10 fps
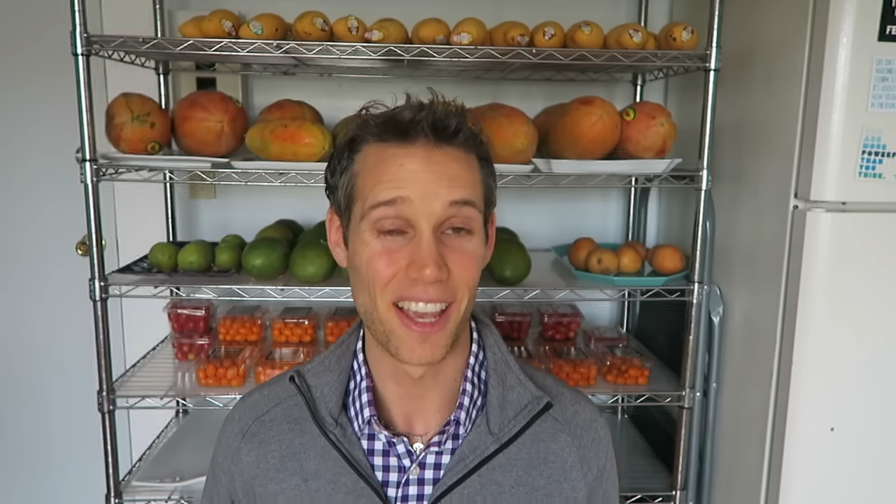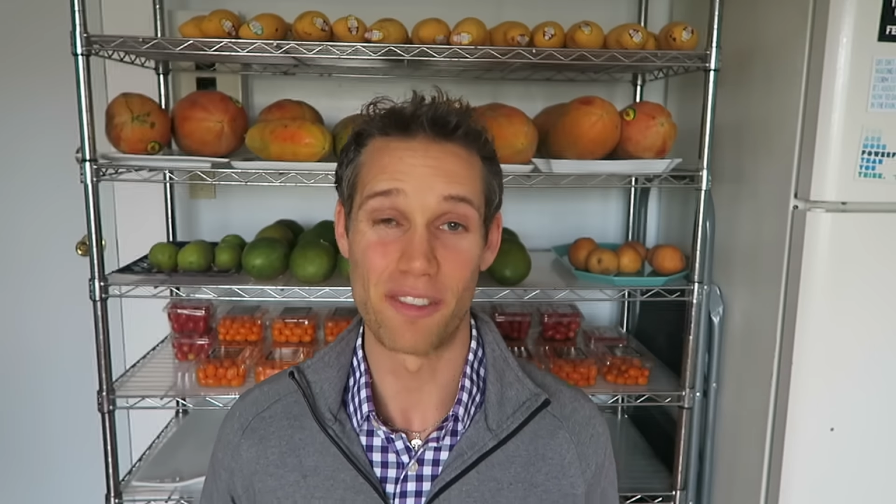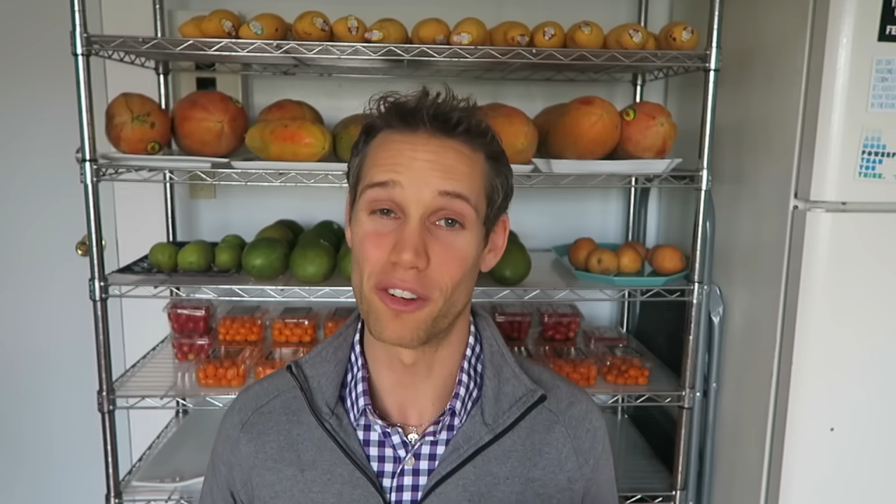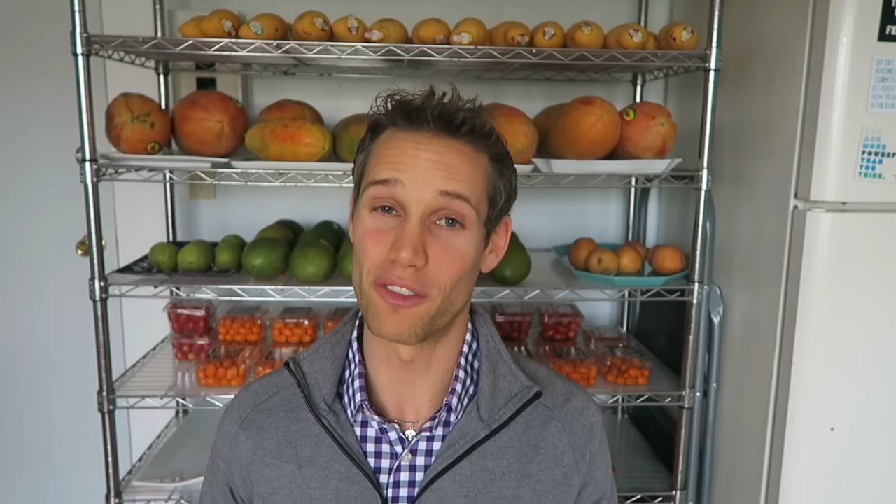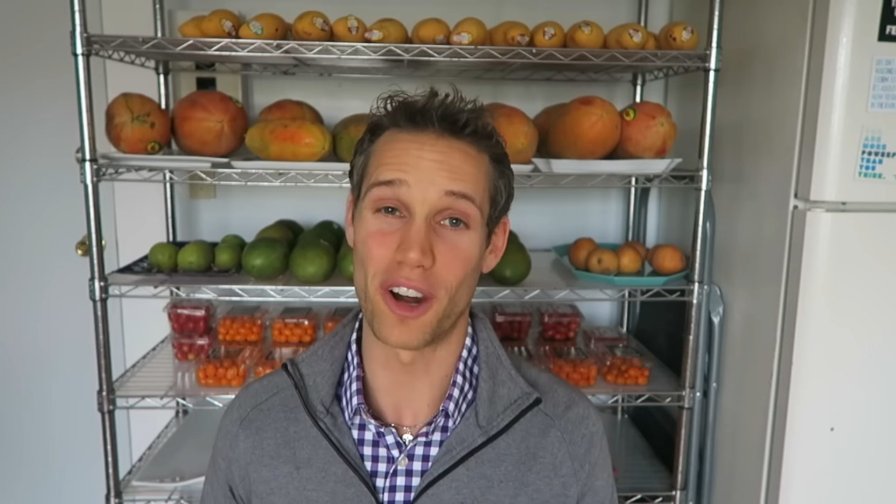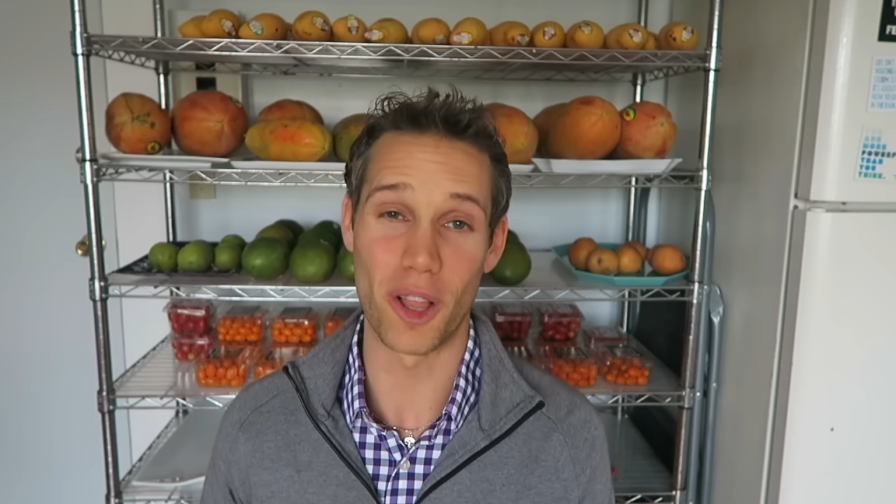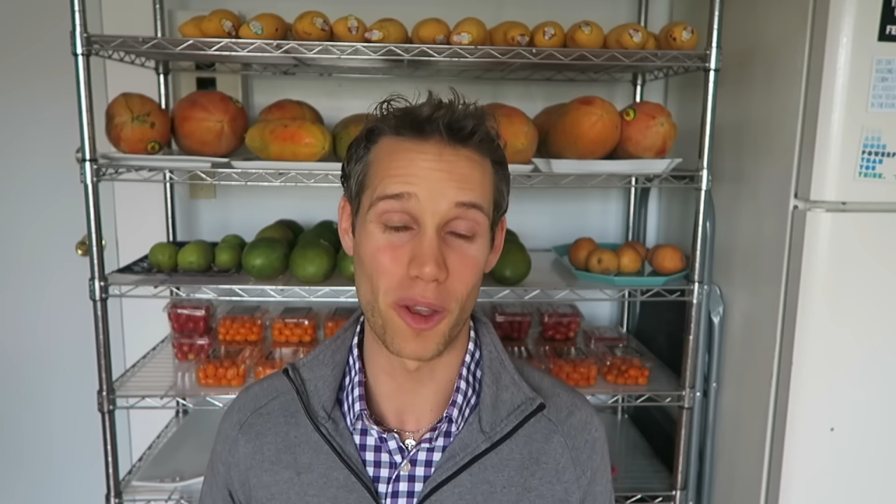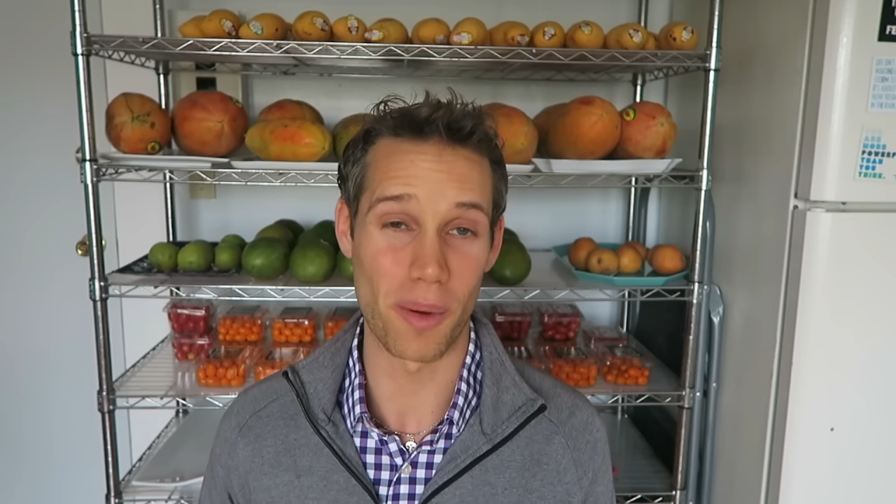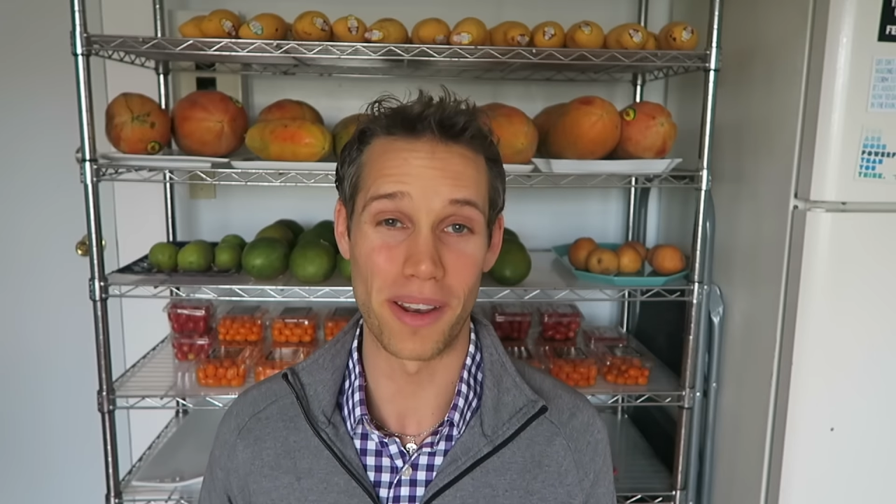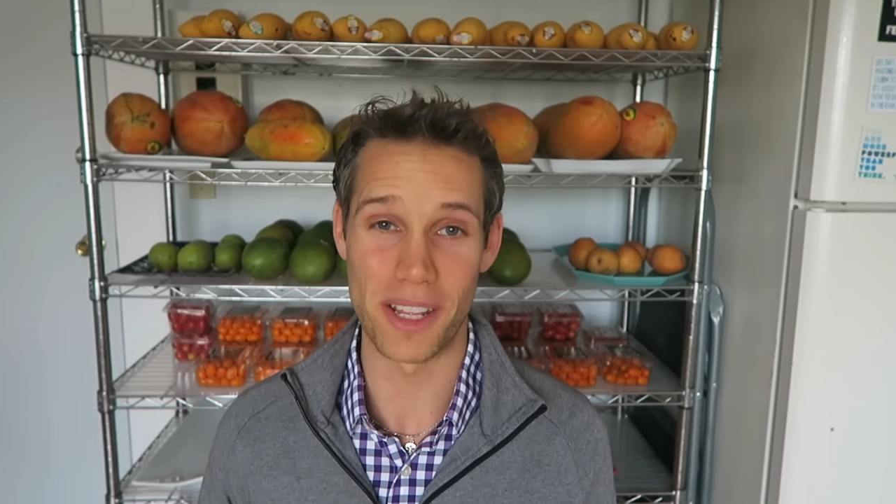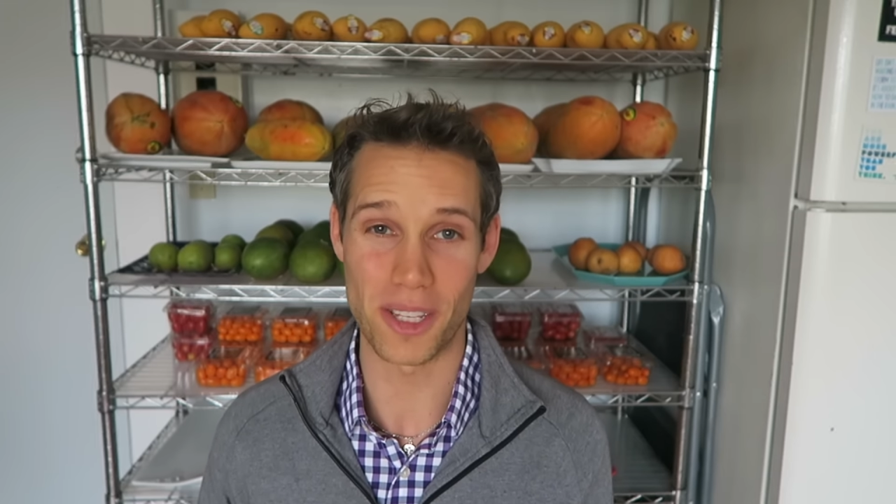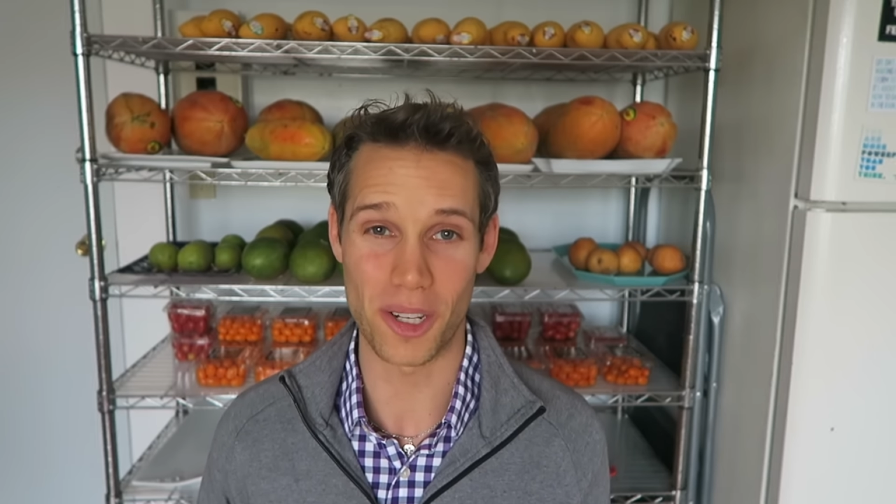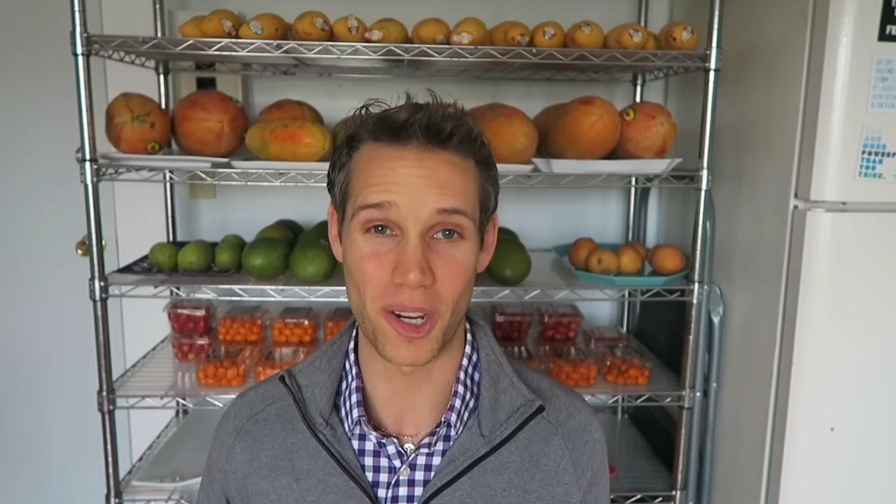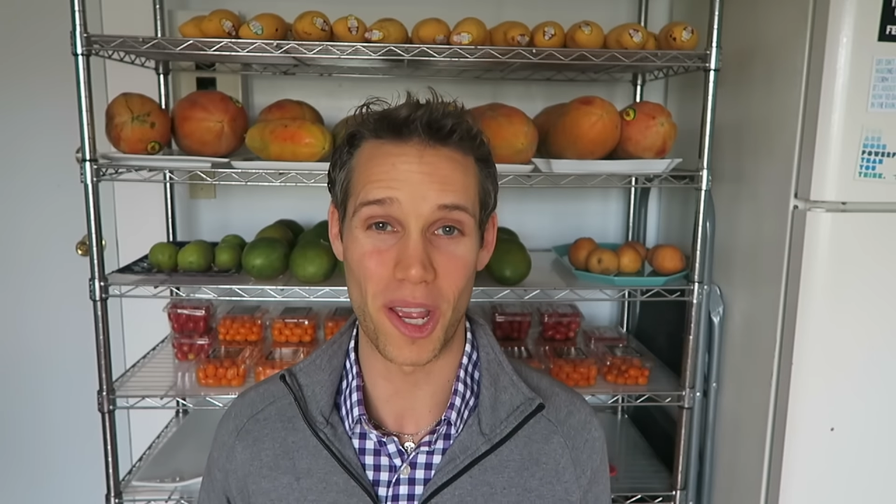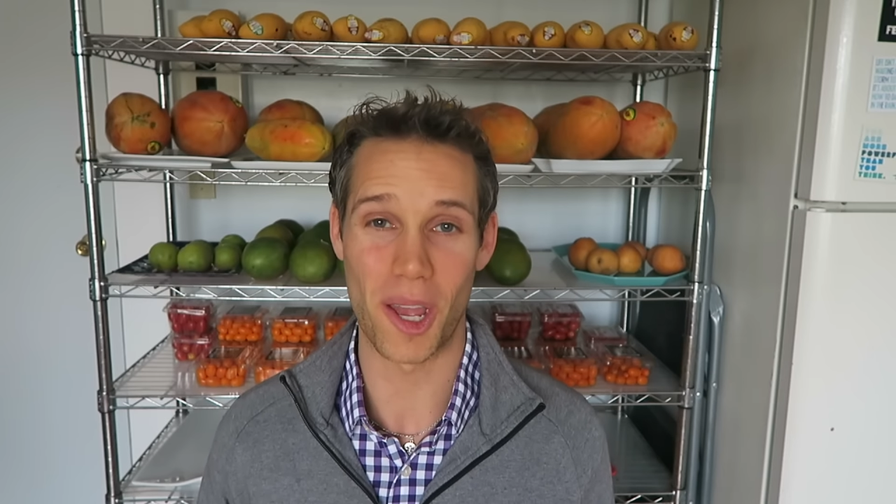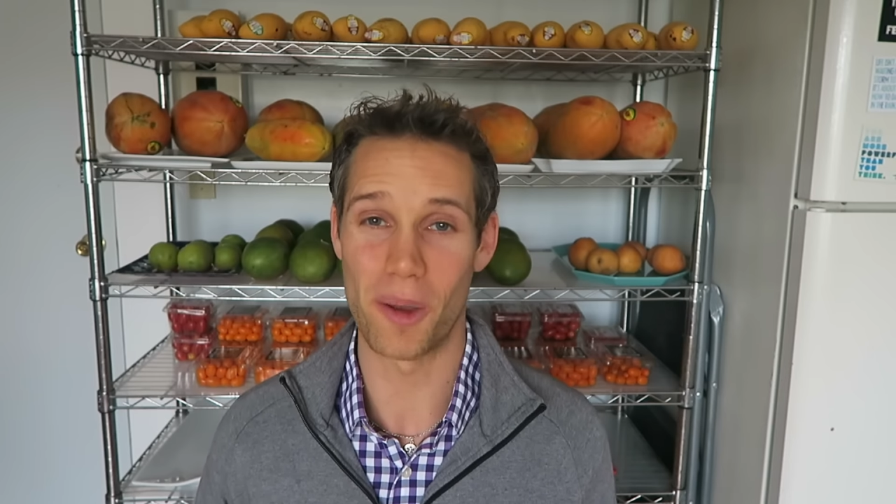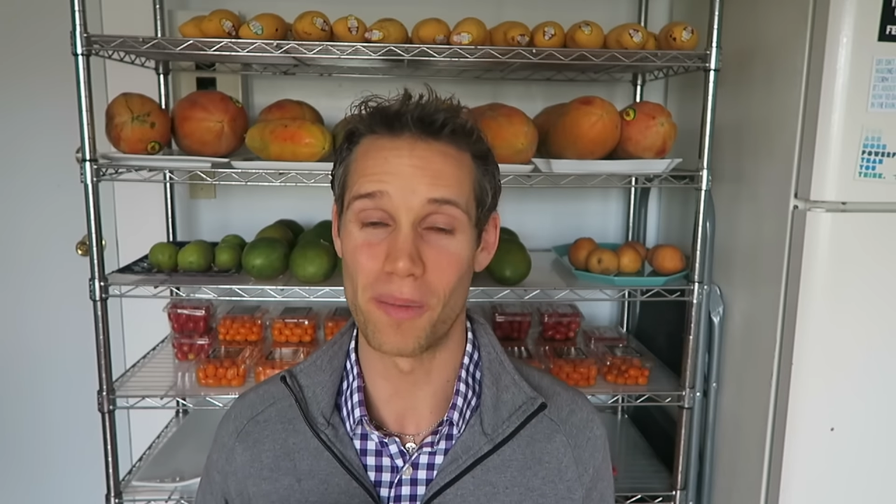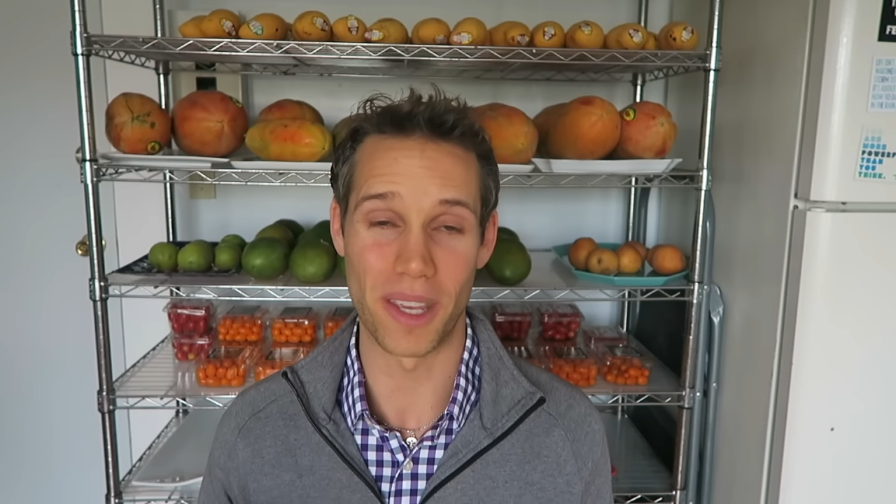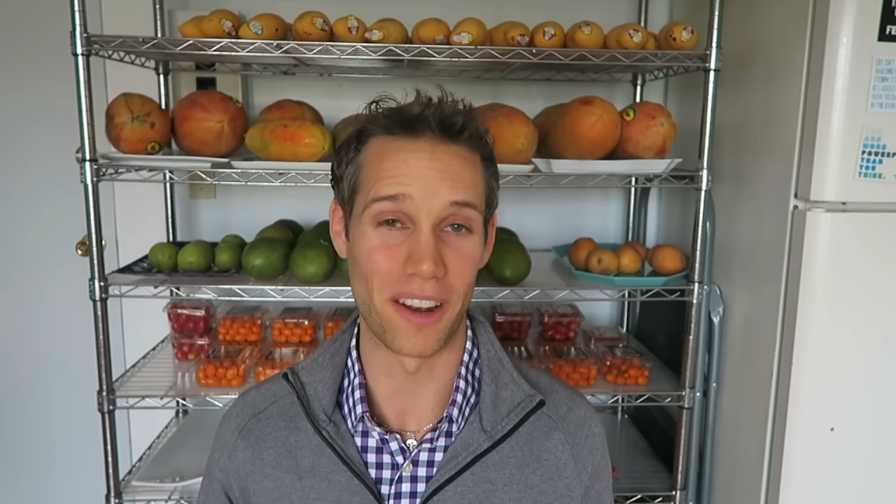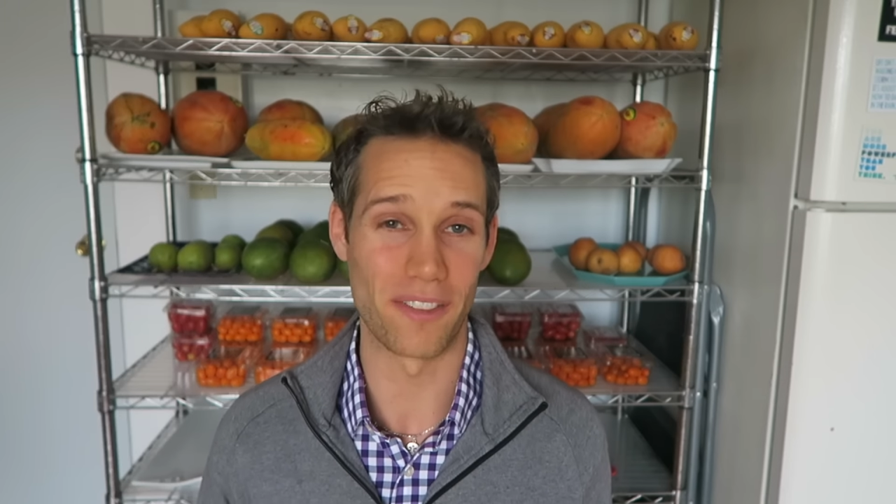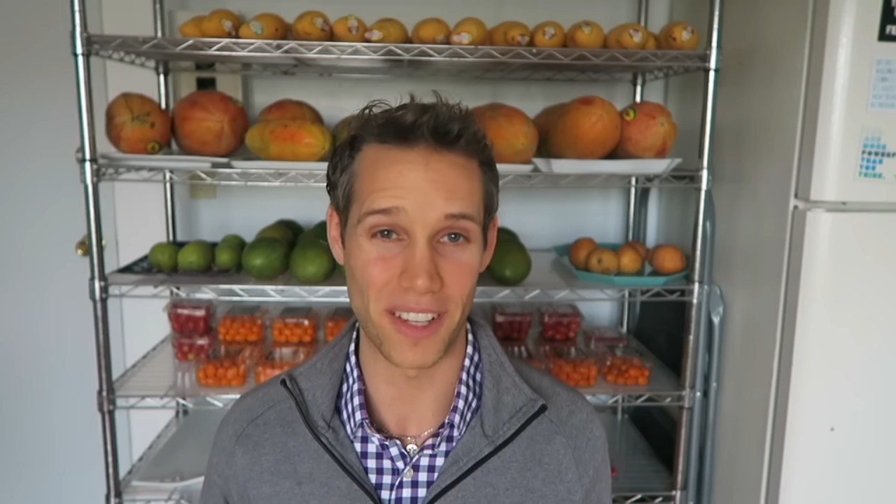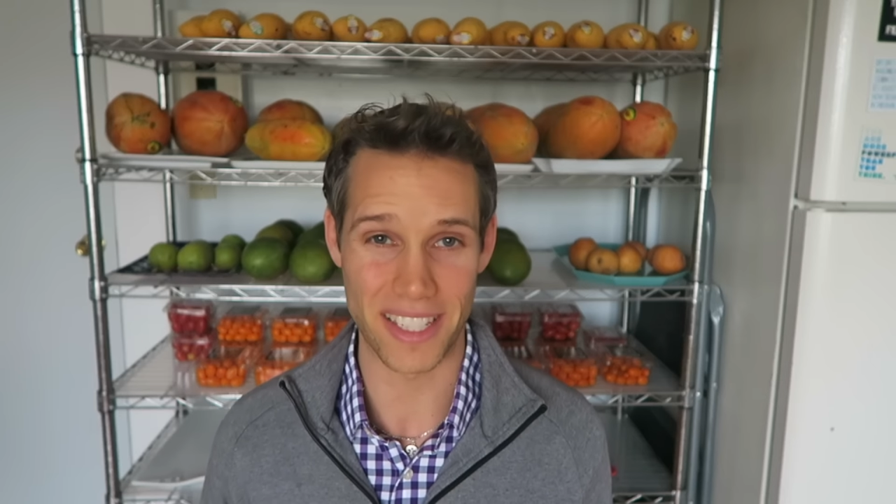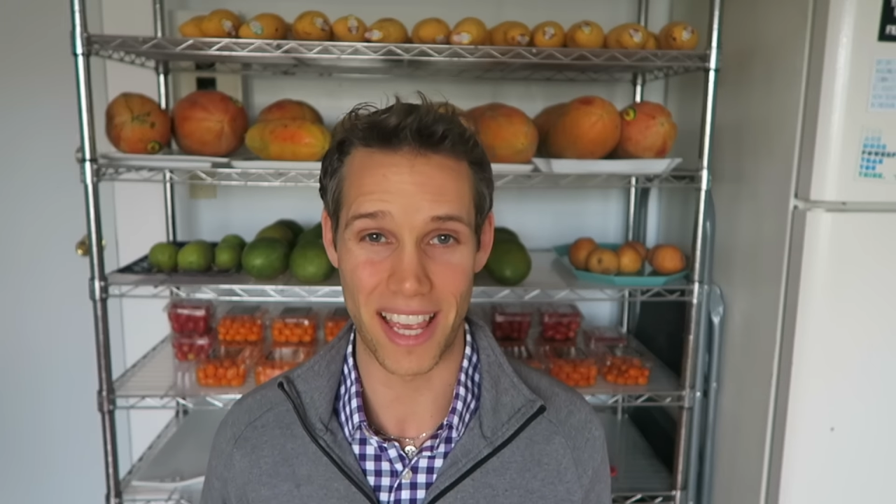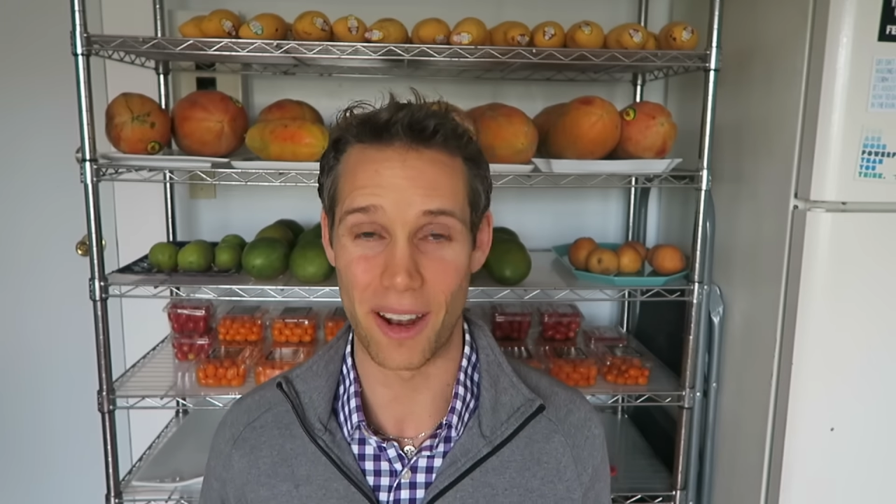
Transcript: If you don't follow him on Instagram, you got to fix that.